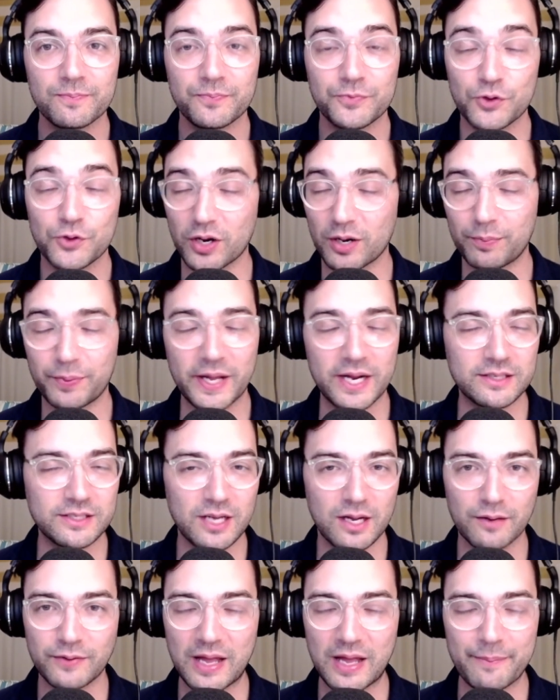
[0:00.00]
you're going to play a
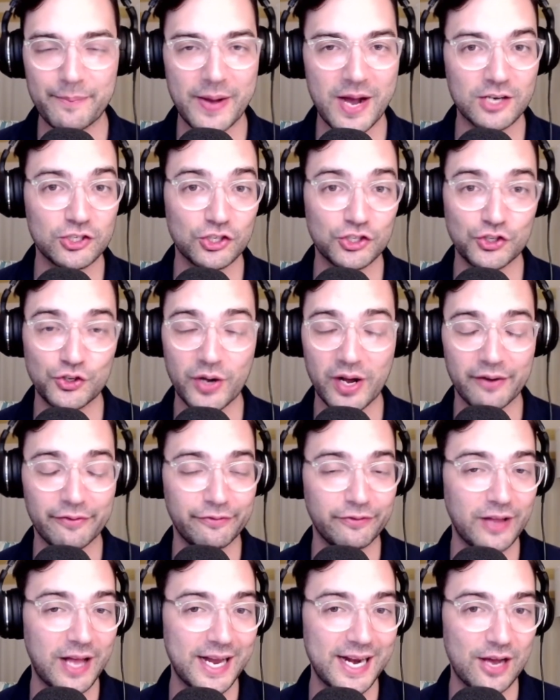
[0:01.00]
ton of light boxes. You got to
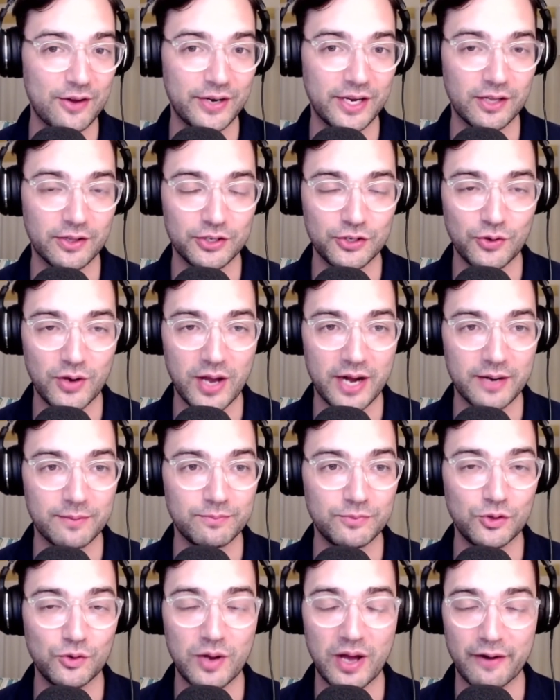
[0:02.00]
fly downhill and you got
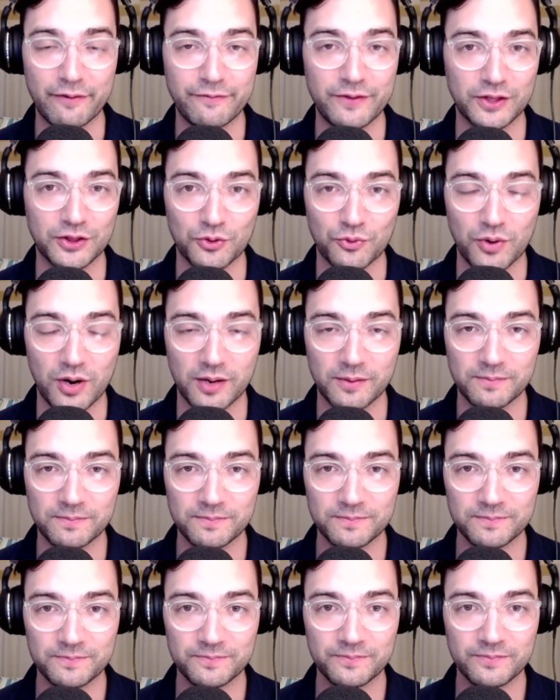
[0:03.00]
to fit the run.
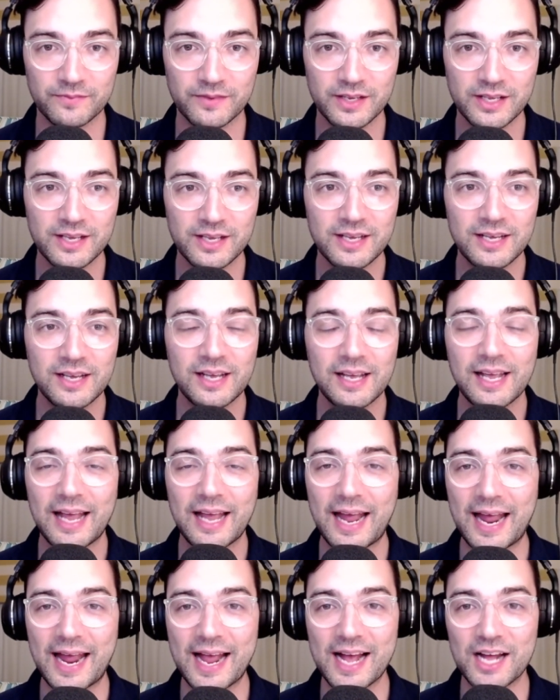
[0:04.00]

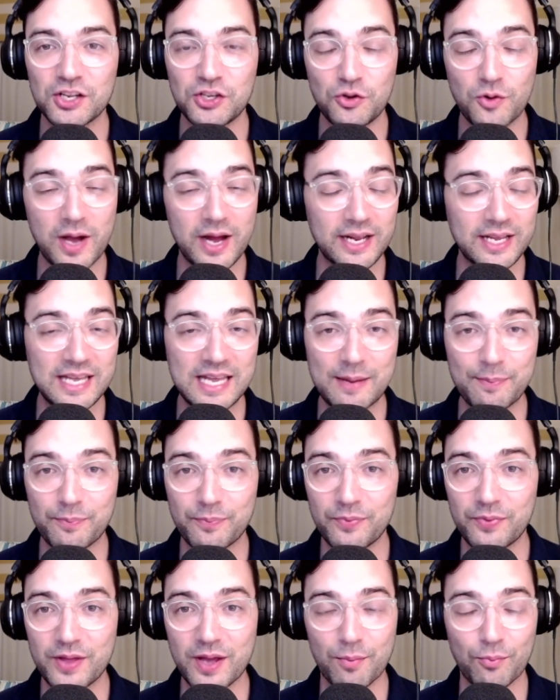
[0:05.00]
And you got to
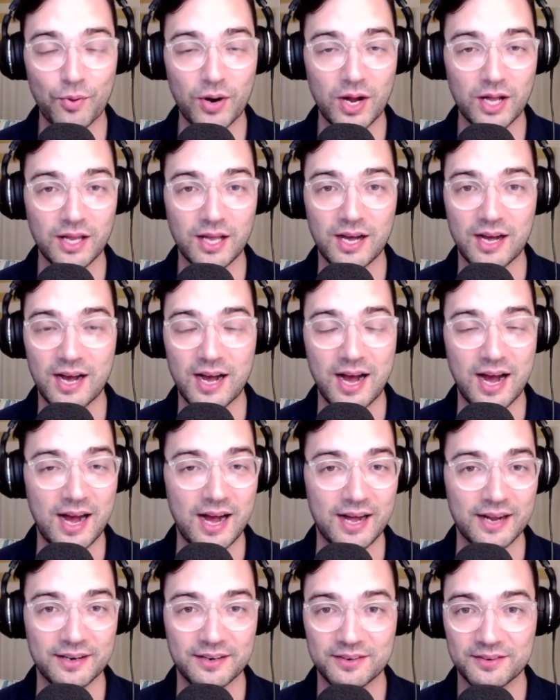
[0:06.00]
keep the umbrella
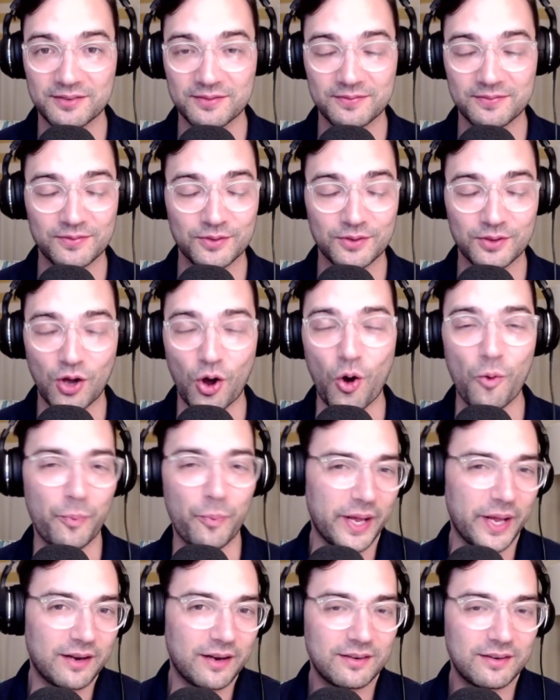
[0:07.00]
on,
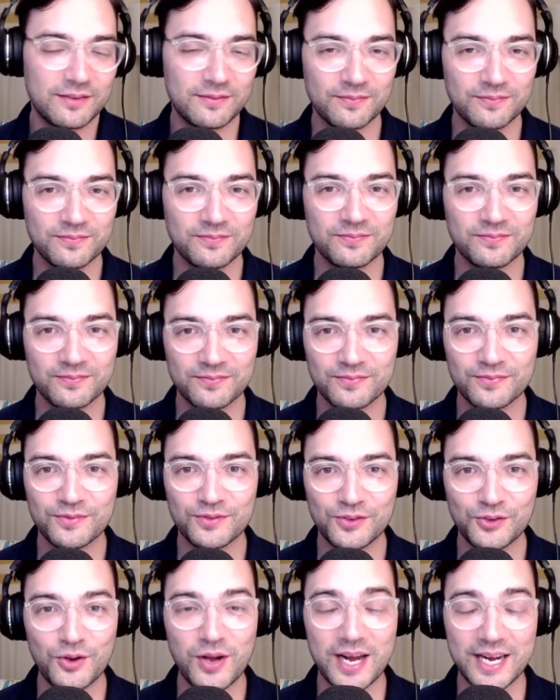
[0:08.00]
open.
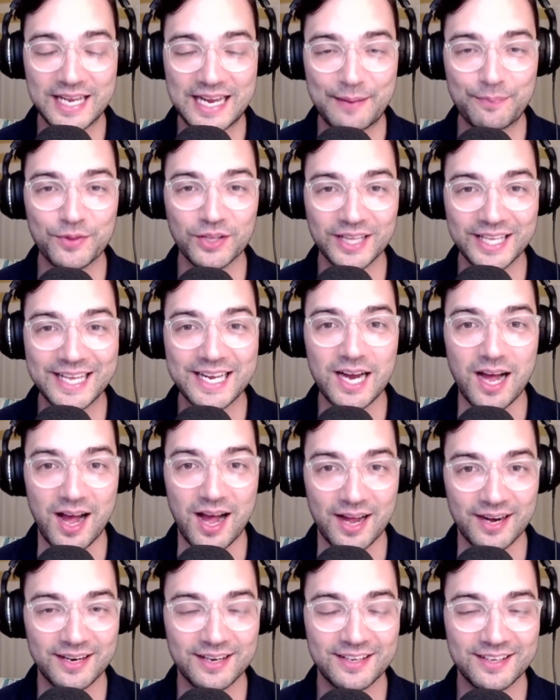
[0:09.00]
You got to keep the lid
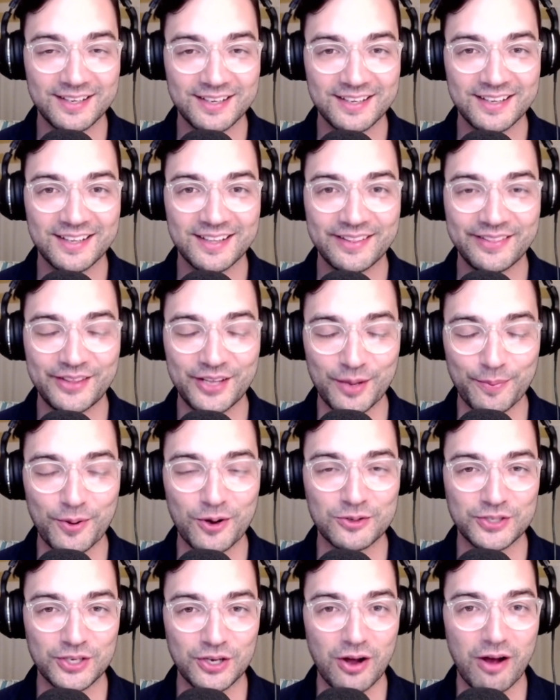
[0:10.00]
on the
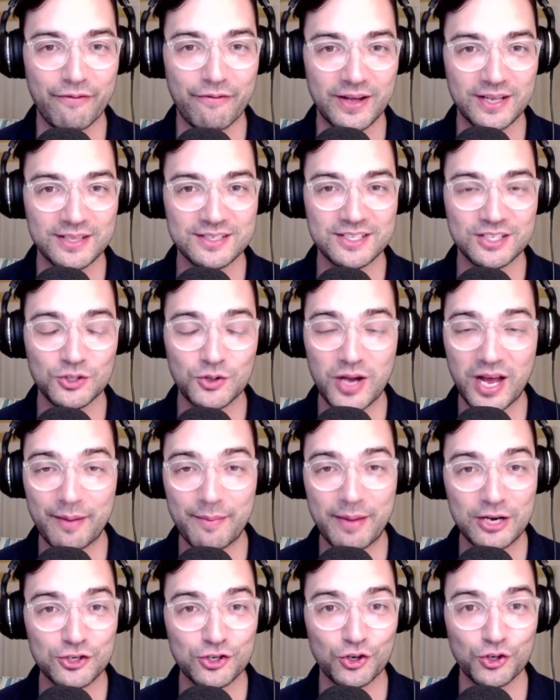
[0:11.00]
opposing offense. You got to
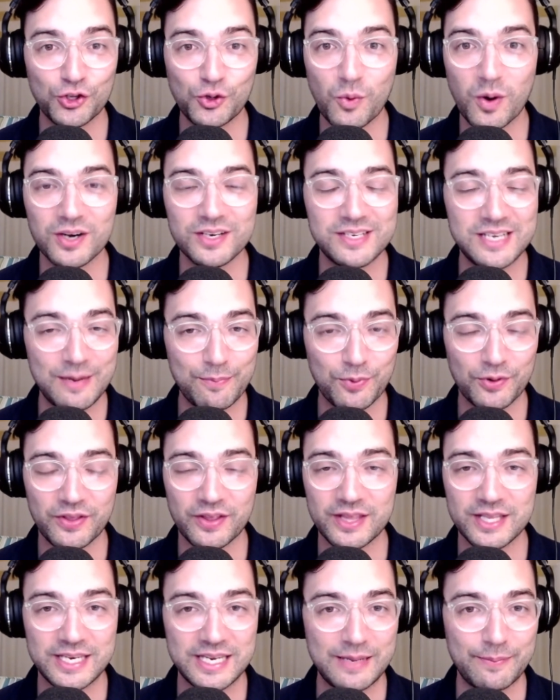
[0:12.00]
make sure you are deeper
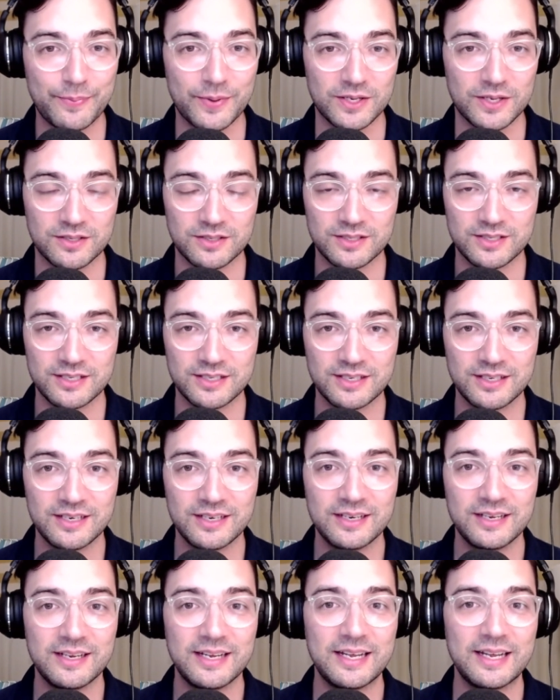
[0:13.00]
than the deepest
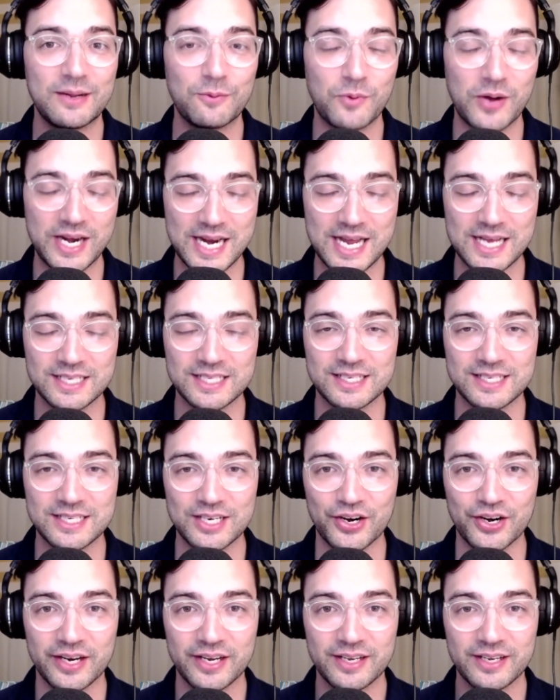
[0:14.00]
when
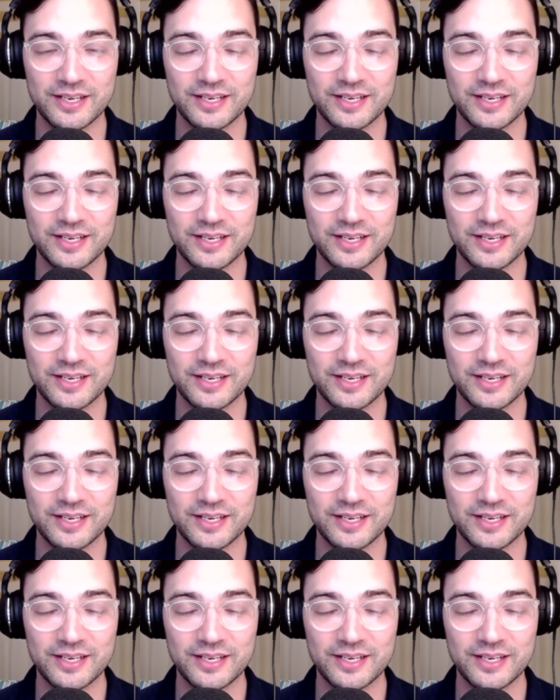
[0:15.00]
necessary.